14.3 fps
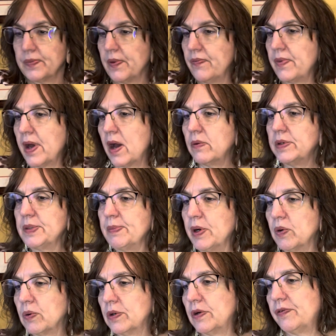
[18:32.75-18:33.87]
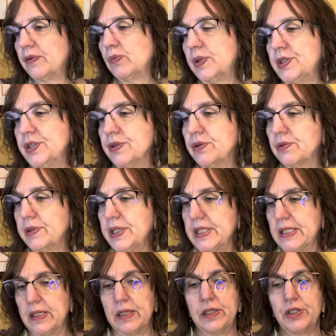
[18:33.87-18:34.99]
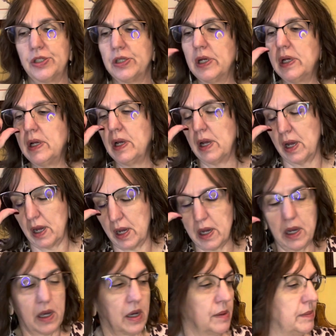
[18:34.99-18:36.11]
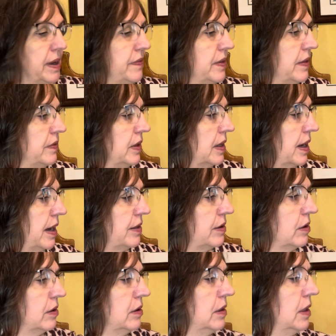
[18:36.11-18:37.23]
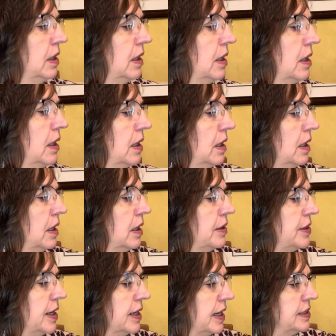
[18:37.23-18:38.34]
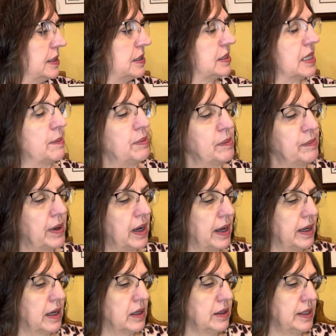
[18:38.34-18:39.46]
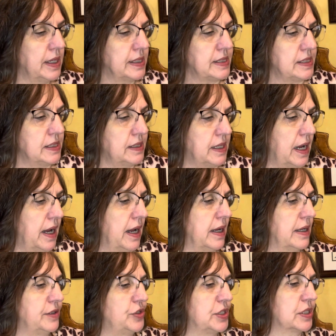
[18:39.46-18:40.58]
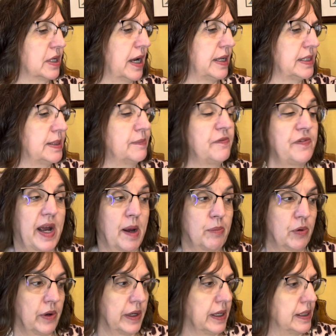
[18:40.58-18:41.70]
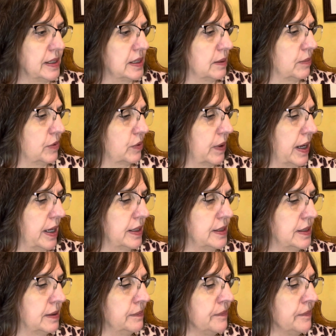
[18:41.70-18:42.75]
And that was my order from 123 Stitch. And then the other thing, I did stop at my L&S today and just got some fabric and some threads.